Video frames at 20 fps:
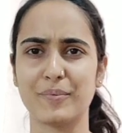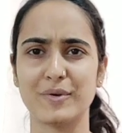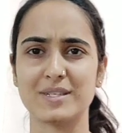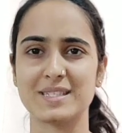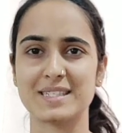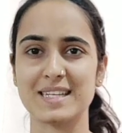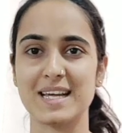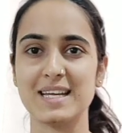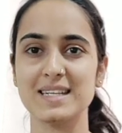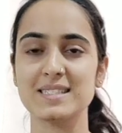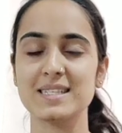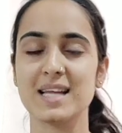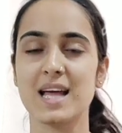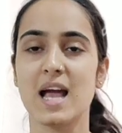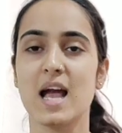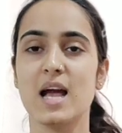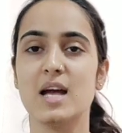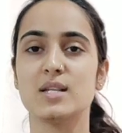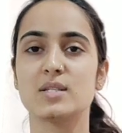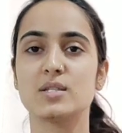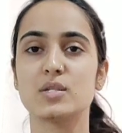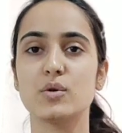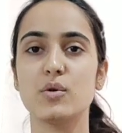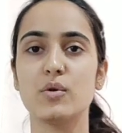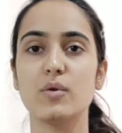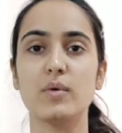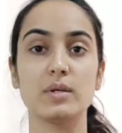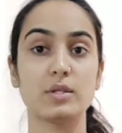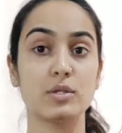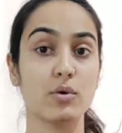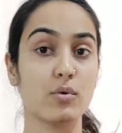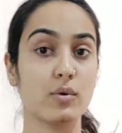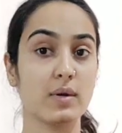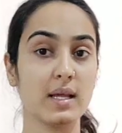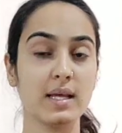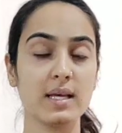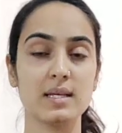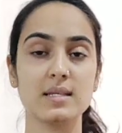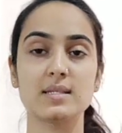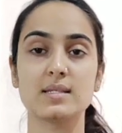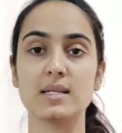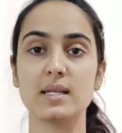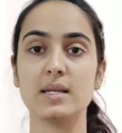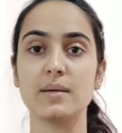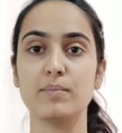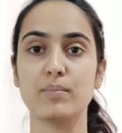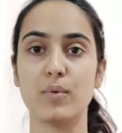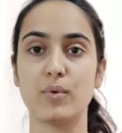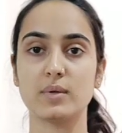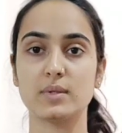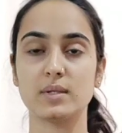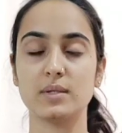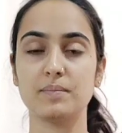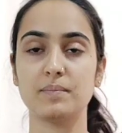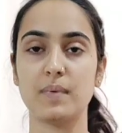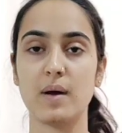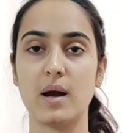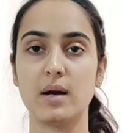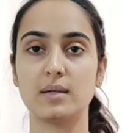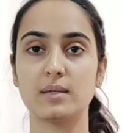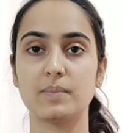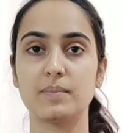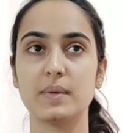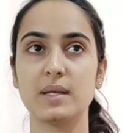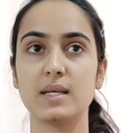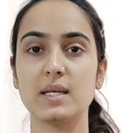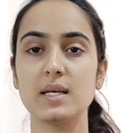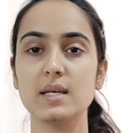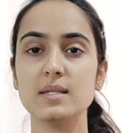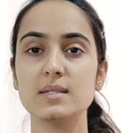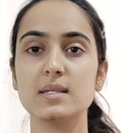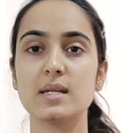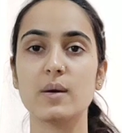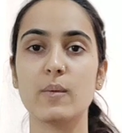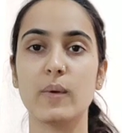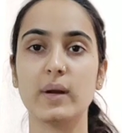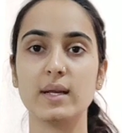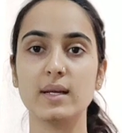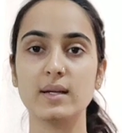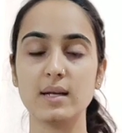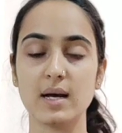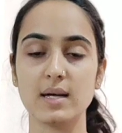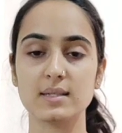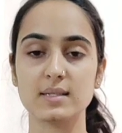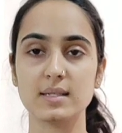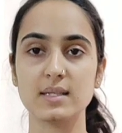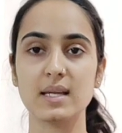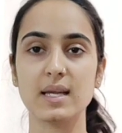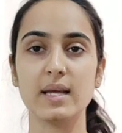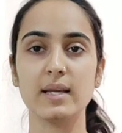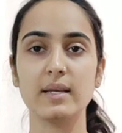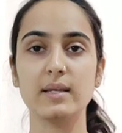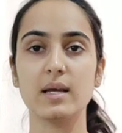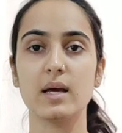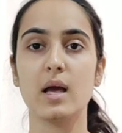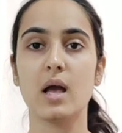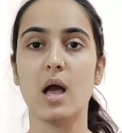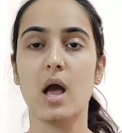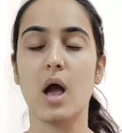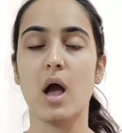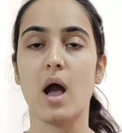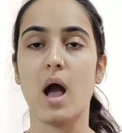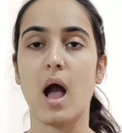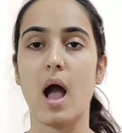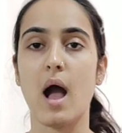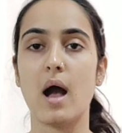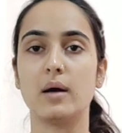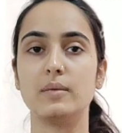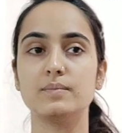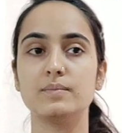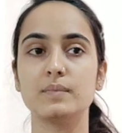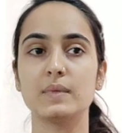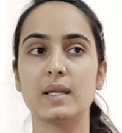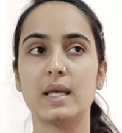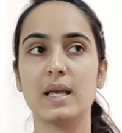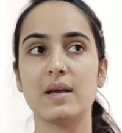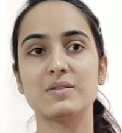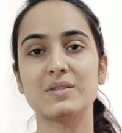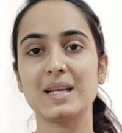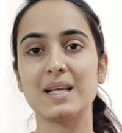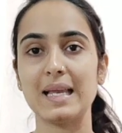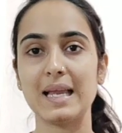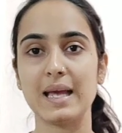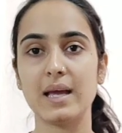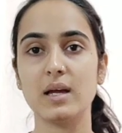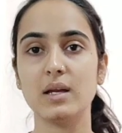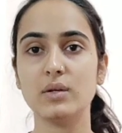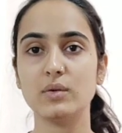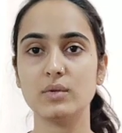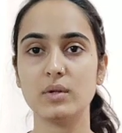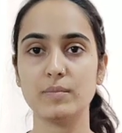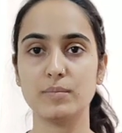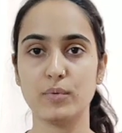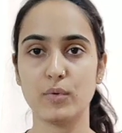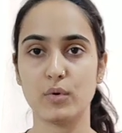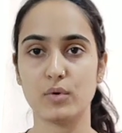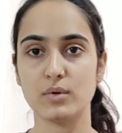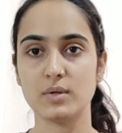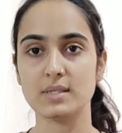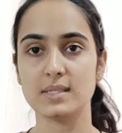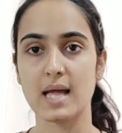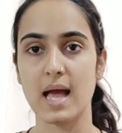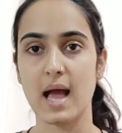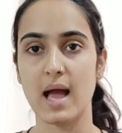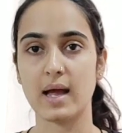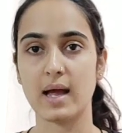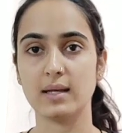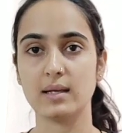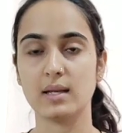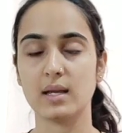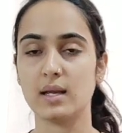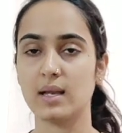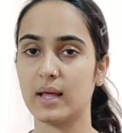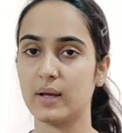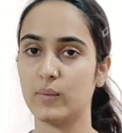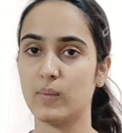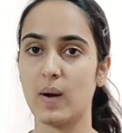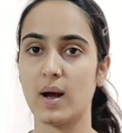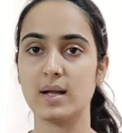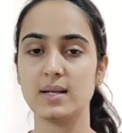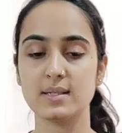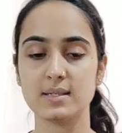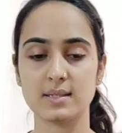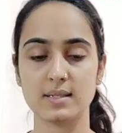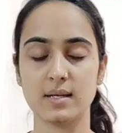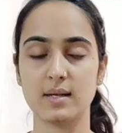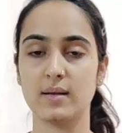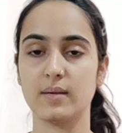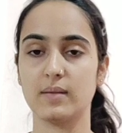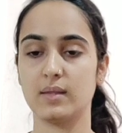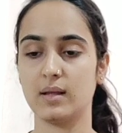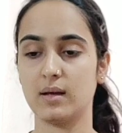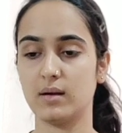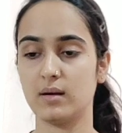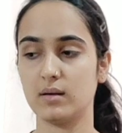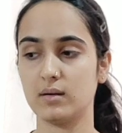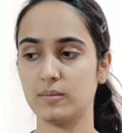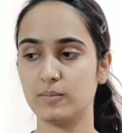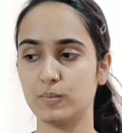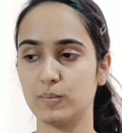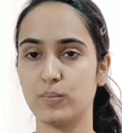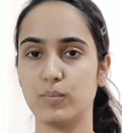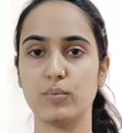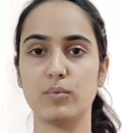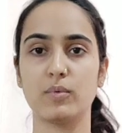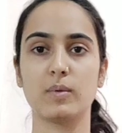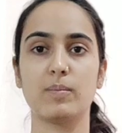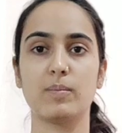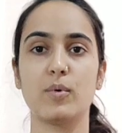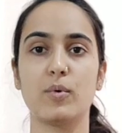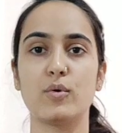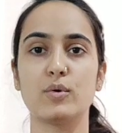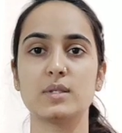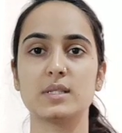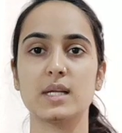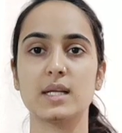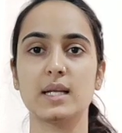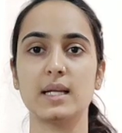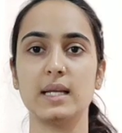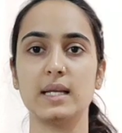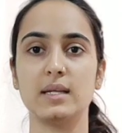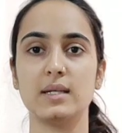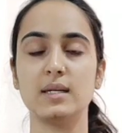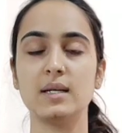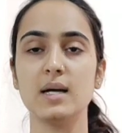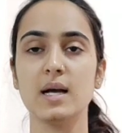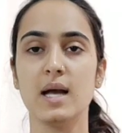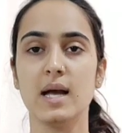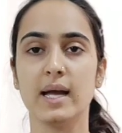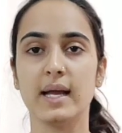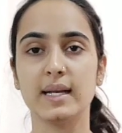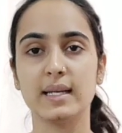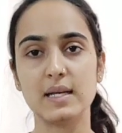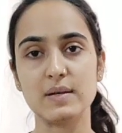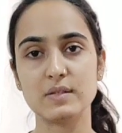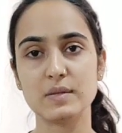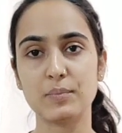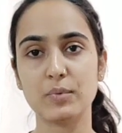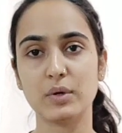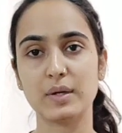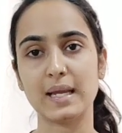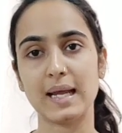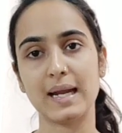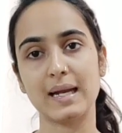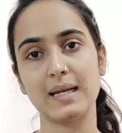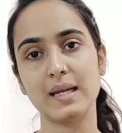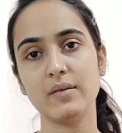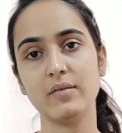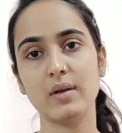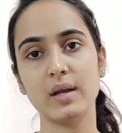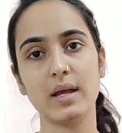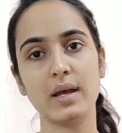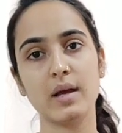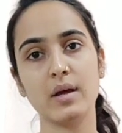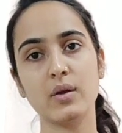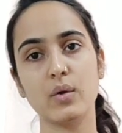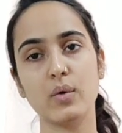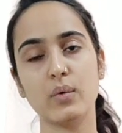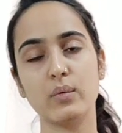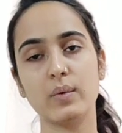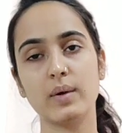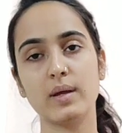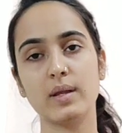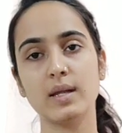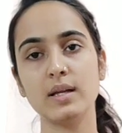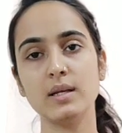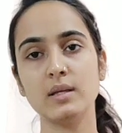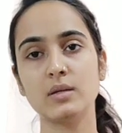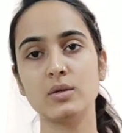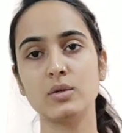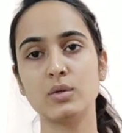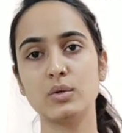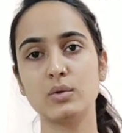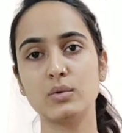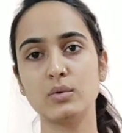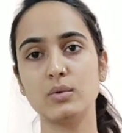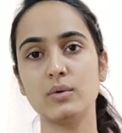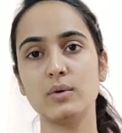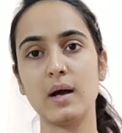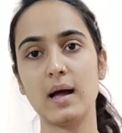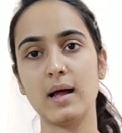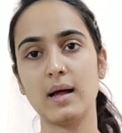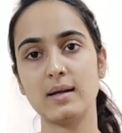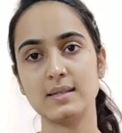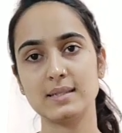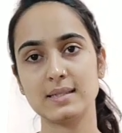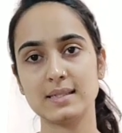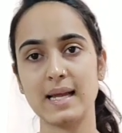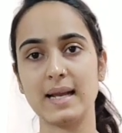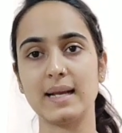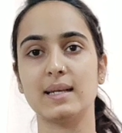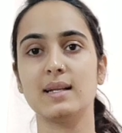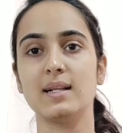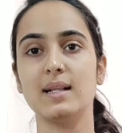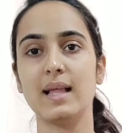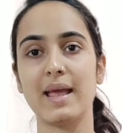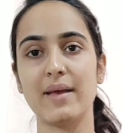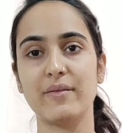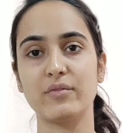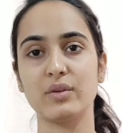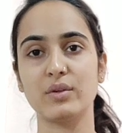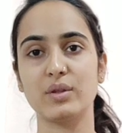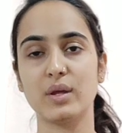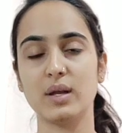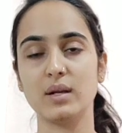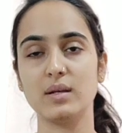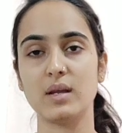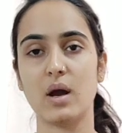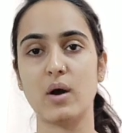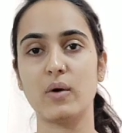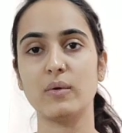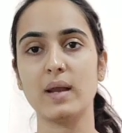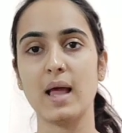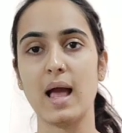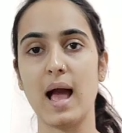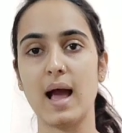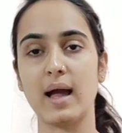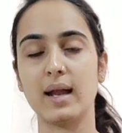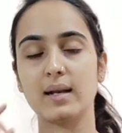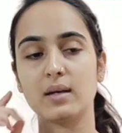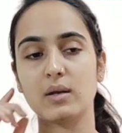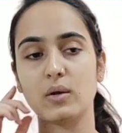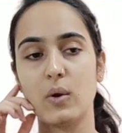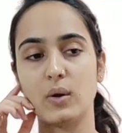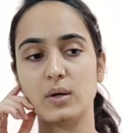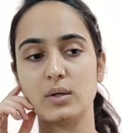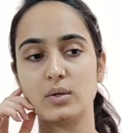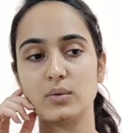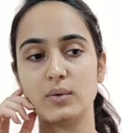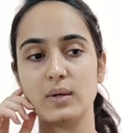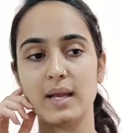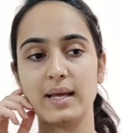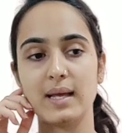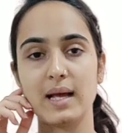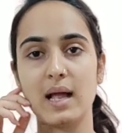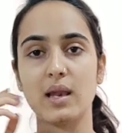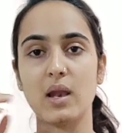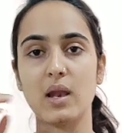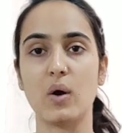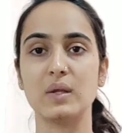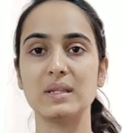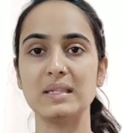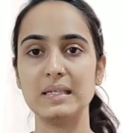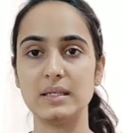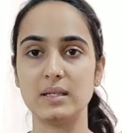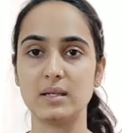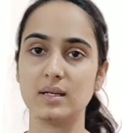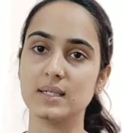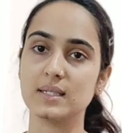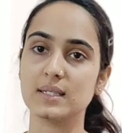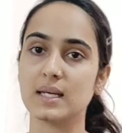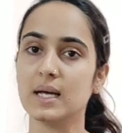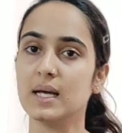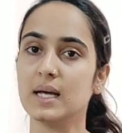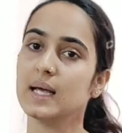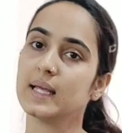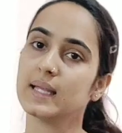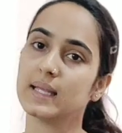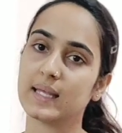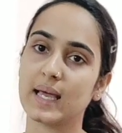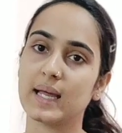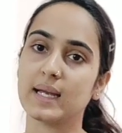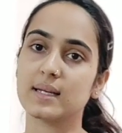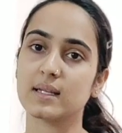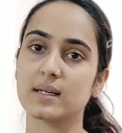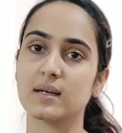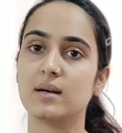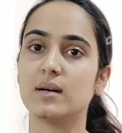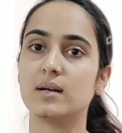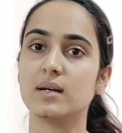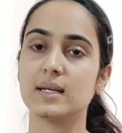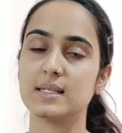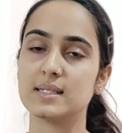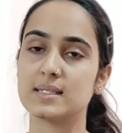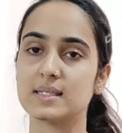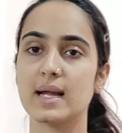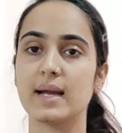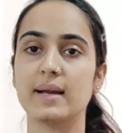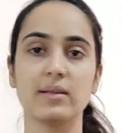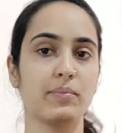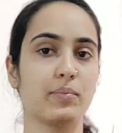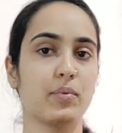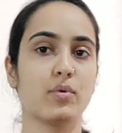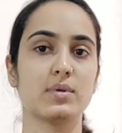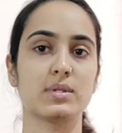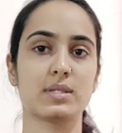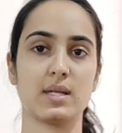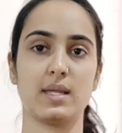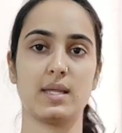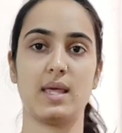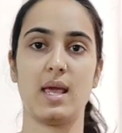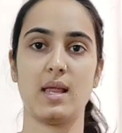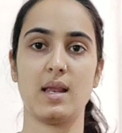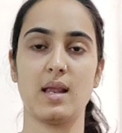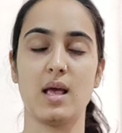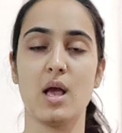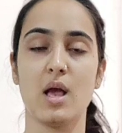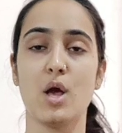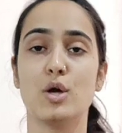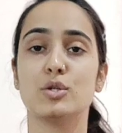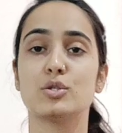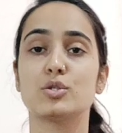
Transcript: process. So toning is an important part because what it does is it um, gives a layer to the pores, and like once the pores are clear, it gives a protective layer over it to settle everything down and not to like allow dirt get uh, inside pores again.